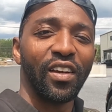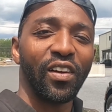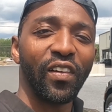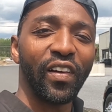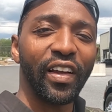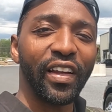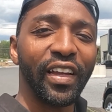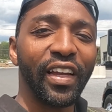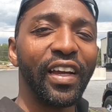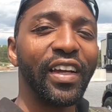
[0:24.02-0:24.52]
All
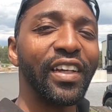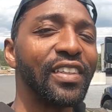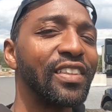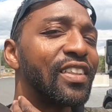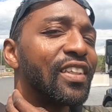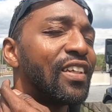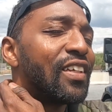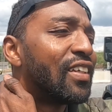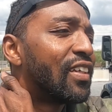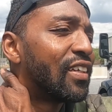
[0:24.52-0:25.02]
right,
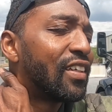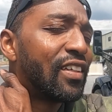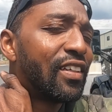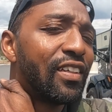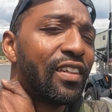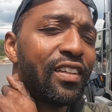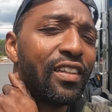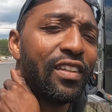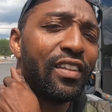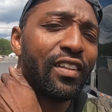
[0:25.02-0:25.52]
guys,
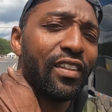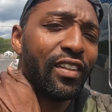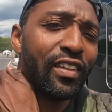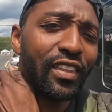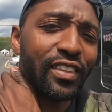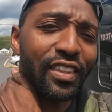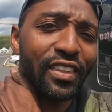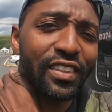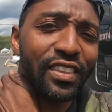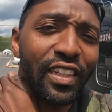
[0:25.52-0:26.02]

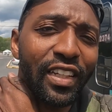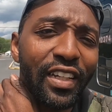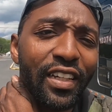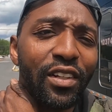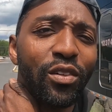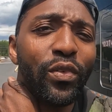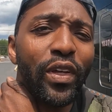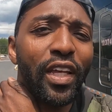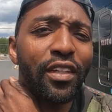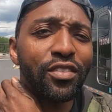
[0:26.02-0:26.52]
as I
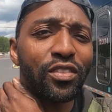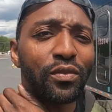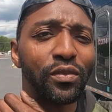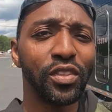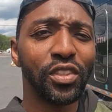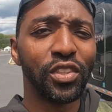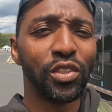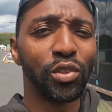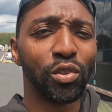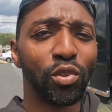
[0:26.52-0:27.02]
said, we have some
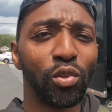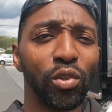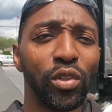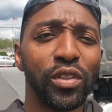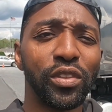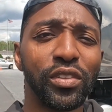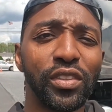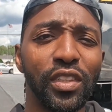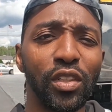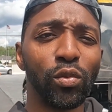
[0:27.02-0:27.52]
steel
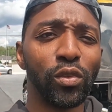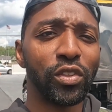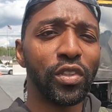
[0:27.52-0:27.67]
coils that